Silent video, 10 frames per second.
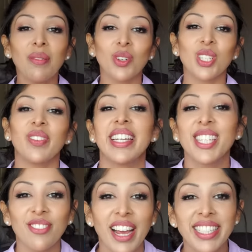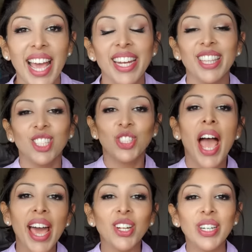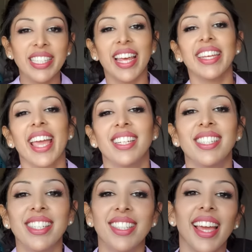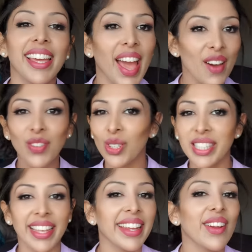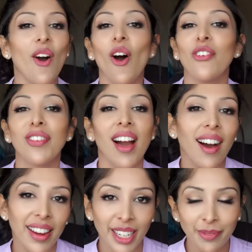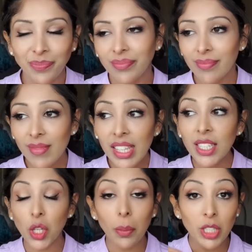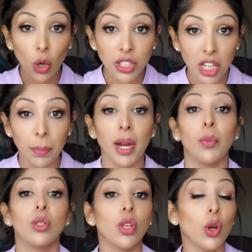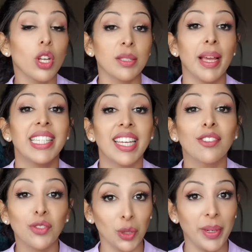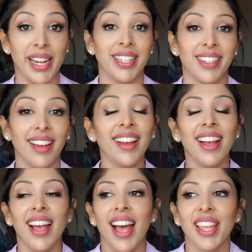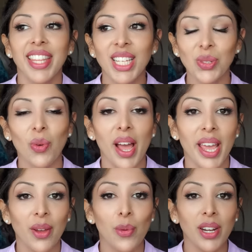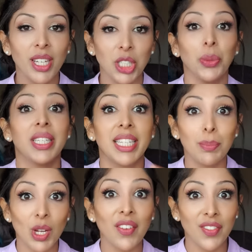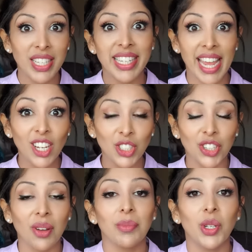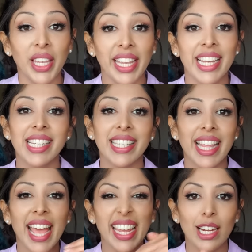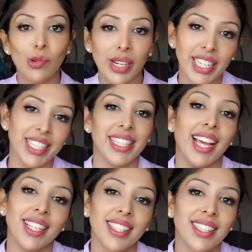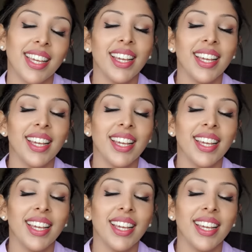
I'm Dr. Vanita Rattan, and this channel is dedicated to skincare for skin of colour. So I'm a doctor, but I'm also a cosmetic formulator. And that's why when I do a deep dive investigation, I'm looking into their ingredients list.